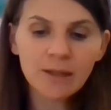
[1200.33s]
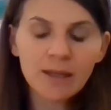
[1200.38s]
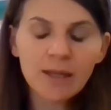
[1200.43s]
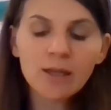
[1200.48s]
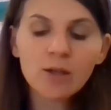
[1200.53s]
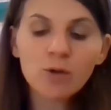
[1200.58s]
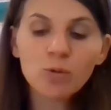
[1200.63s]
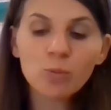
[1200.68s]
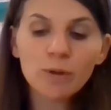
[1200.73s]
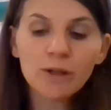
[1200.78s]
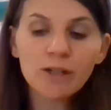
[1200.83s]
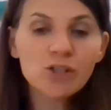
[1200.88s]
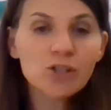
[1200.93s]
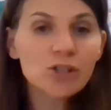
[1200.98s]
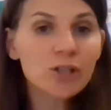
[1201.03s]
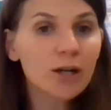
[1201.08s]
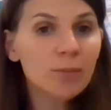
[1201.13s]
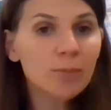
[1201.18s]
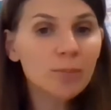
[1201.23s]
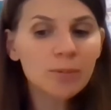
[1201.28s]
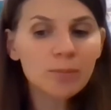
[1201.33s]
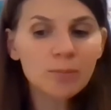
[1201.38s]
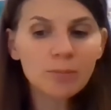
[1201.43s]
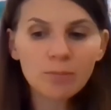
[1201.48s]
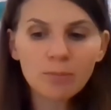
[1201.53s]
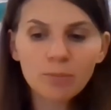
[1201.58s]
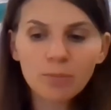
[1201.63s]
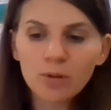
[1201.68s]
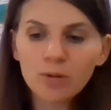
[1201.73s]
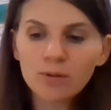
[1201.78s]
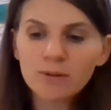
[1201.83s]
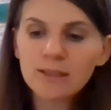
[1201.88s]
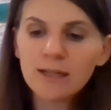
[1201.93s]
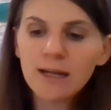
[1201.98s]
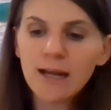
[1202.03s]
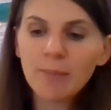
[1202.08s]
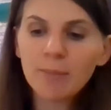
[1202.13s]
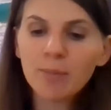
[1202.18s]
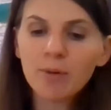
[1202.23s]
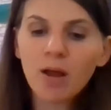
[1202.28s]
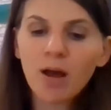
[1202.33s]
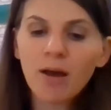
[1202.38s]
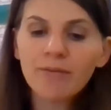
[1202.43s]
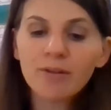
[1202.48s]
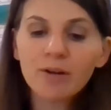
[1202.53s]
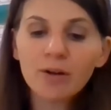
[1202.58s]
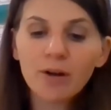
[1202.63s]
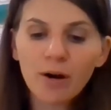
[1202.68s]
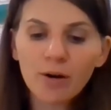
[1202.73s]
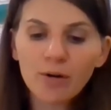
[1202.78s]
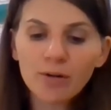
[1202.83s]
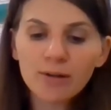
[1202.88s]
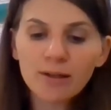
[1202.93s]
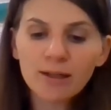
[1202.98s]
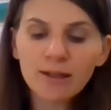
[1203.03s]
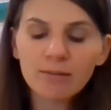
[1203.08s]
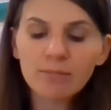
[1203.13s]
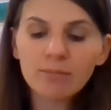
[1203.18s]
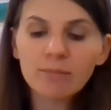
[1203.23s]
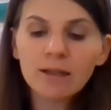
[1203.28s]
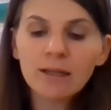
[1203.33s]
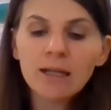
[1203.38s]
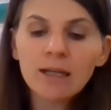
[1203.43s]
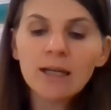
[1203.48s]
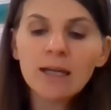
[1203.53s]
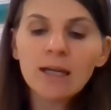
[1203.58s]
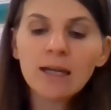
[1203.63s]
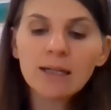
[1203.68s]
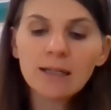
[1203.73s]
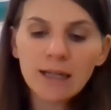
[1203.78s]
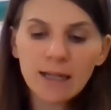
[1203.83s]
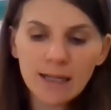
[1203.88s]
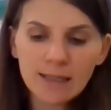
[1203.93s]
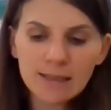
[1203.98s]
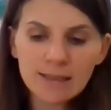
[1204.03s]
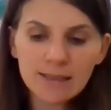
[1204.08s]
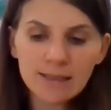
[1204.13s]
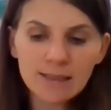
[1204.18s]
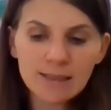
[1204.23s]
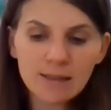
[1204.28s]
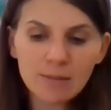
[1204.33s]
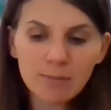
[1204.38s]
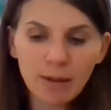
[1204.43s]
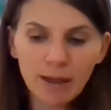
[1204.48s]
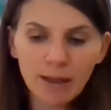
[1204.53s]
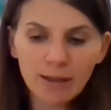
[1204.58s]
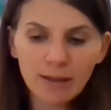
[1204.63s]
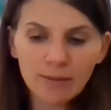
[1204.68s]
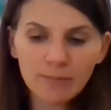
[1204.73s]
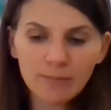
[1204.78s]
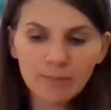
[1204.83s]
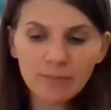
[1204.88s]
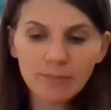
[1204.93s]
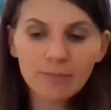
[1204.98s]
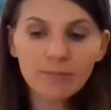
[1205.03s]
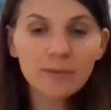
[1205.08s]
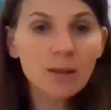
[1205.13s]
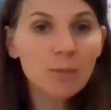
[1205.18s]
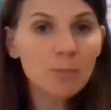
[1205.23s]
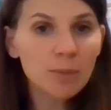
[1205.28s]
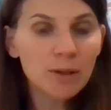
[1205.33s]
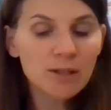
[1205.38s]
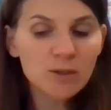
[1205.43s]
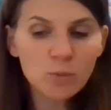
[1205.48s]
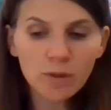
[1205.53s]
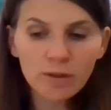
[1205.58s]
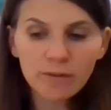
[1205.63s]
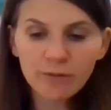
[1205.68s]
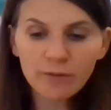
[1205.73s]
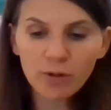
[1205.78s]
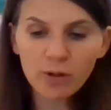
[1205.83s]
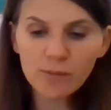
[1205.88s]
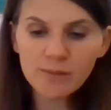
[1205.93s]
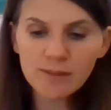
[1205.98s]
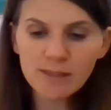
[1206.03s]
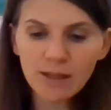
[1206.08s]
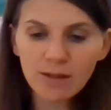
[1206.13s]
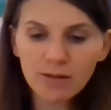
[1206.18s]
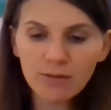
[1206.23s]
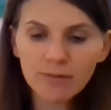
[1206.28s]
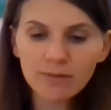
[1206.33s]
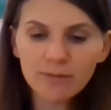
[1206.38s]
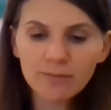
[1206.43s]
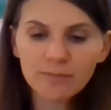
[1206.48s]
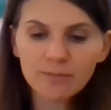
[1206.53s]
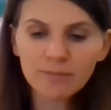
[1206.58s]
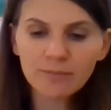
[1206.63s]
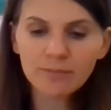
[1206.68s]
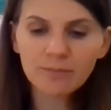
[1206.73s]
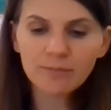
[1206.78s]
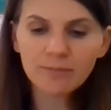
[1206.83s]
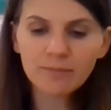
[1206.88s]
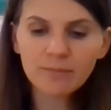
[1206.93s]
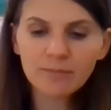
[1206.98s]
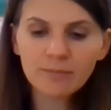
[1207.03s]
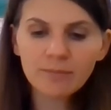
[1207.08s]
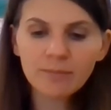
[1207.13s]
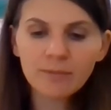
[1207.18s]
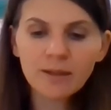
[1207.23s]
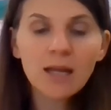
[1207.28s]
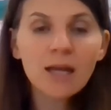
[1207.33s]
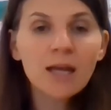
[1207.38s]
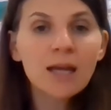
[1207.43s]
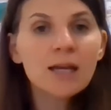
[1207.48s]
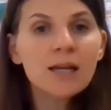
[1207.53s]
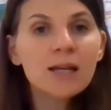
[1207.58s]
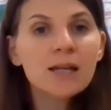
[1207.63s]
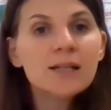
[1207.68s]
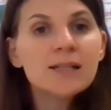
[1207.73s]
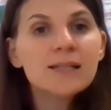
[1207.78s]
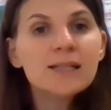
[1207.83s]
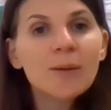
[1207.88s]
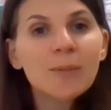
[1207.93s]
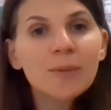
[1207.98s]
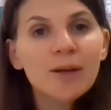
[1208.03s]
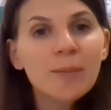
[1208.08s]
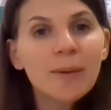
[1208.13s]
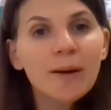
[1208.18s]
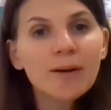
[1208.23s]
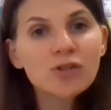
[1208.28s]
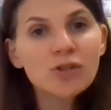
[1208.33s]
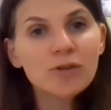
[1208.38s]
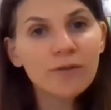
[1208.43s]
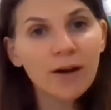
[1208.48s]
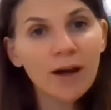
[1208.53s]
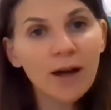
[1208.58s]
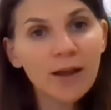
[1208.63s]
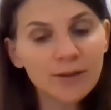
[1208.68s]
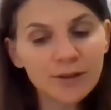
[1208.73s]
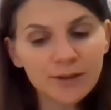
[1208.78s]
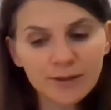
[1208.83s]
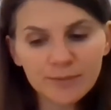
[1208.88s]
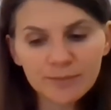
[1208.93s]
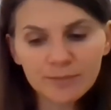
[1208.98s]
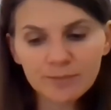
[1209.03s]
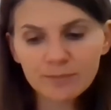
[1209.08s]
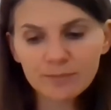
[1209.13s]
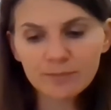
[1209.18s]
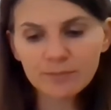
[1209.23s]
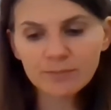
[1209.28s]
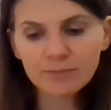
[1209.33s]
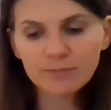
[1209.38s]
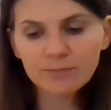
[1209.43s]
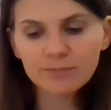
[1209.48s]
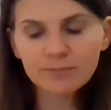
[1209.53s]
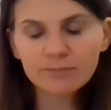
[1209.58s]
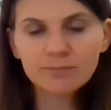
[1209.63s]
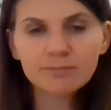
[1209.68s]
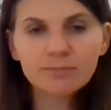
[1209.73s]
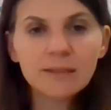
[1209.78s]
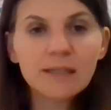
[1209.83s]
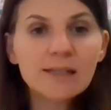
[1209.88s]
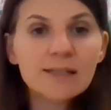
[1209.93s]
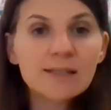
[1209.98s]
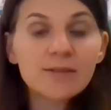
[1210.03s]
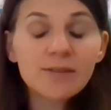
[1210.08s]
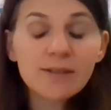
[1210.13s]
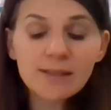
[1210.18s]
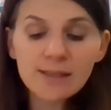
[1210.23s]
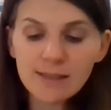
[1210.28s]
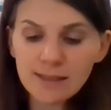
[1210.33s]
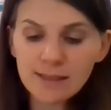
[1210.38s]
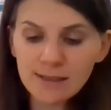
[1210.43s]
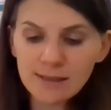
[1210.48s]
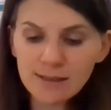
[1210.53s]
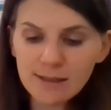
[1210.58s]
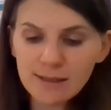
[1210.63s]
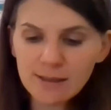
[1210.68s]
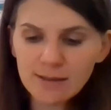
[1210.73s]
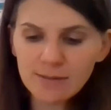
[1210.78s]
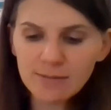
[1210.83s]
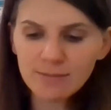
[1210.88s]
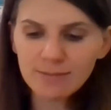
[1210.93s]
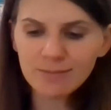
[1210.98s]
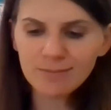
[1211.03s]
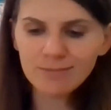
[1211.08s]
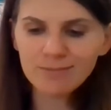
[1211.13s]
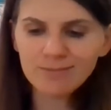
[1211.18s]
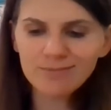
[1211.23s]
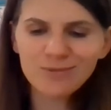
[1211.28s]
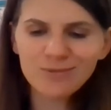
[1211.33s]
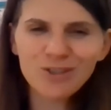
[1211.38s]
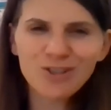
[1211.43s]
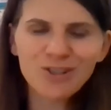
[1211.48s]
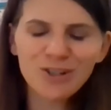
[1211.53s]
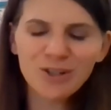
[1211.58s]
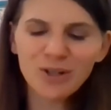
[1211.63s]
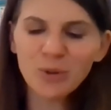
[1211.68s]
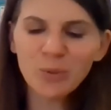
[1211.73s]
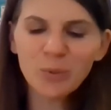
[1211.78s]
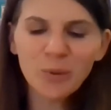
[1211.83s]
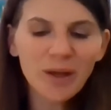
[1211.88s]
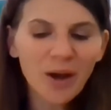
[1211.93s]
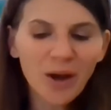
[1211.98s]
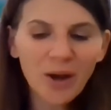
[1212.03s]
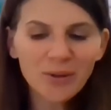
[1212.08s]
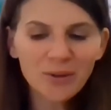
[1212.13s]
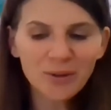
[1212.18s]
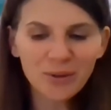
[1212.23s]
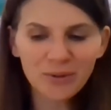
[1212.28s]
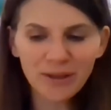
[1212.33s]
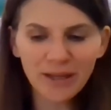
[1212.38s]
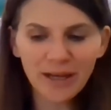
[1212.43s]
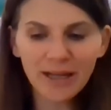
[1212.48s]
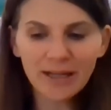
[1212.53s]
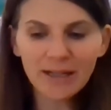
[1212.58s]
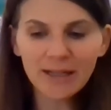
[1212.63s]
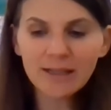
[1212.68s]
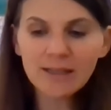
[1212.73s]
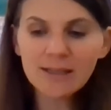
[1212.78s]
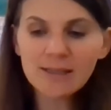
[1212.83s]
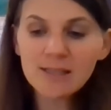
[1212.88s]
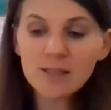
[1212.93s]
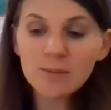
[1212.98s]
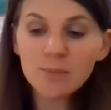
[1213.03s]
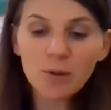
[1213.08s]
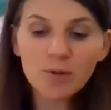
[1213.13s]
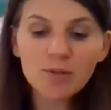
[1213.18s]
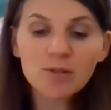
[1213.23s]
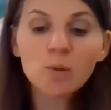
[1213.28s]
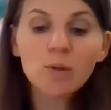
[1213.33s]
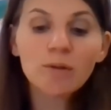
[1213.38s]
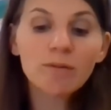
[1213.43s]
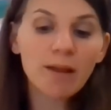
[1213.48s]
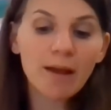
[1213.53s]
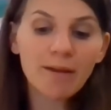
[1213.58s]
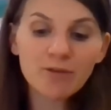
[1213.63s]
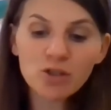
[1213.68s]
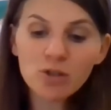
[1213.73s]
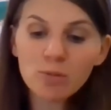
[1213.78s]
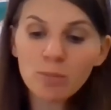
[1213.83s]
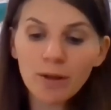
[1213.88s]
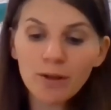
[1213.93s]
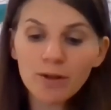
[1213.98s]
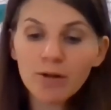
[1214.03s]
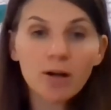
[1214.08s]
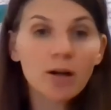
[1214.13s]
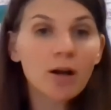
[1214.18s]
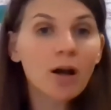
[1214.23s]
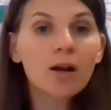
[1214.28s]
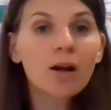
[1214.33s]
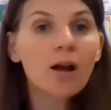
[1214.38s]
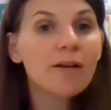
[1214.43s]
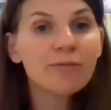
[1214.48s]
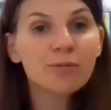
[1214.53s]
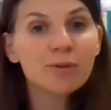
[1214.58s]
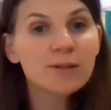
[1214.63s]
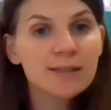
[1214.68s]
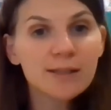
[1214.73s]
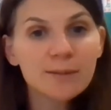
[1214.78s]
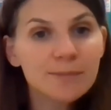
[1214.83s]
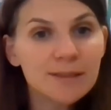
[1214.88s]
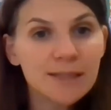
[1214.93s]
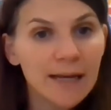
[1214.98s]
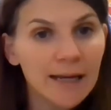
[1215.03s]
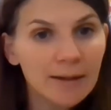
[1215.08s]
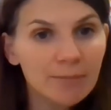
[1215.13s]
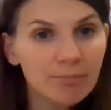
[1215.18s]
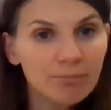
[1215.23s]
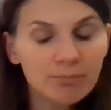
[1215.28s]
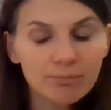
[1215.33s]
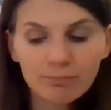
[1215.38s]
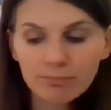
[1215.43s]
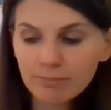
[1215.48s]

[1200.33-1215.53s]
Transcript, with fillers: He reached up, pulled an apple off a gnarled limb, and handed it to Meg, then picked one for himself. Tell me about your father. He's a physicist. Sure, we all know that, and he's supposed to have left your mother and gone off with some dame.